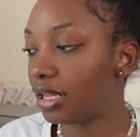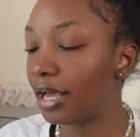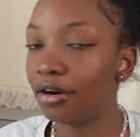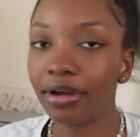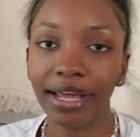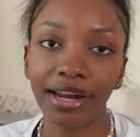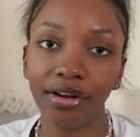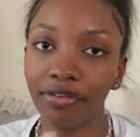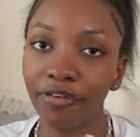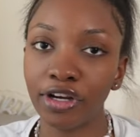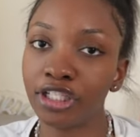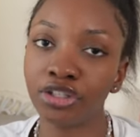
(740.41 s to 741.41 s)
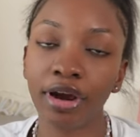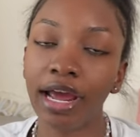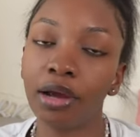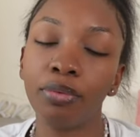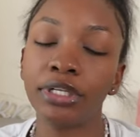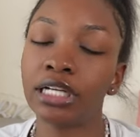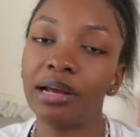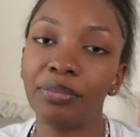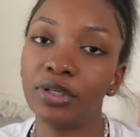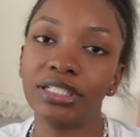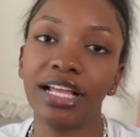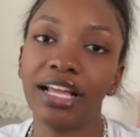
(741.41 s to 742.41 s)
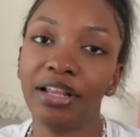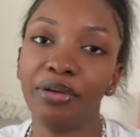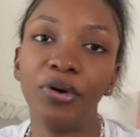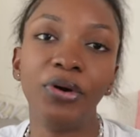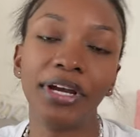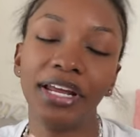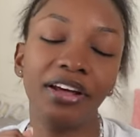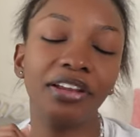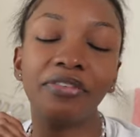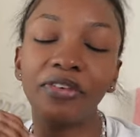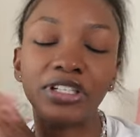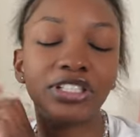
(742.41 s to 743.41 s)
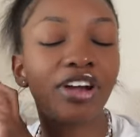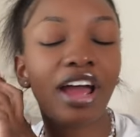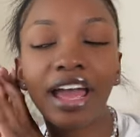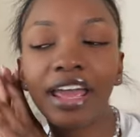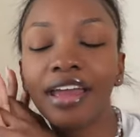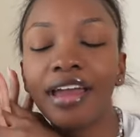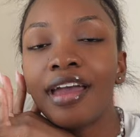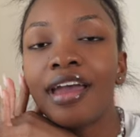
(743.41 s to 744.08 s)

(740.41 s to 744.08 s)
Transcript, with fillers: I don't get it on the first try, which I most likely won't get it on the first try.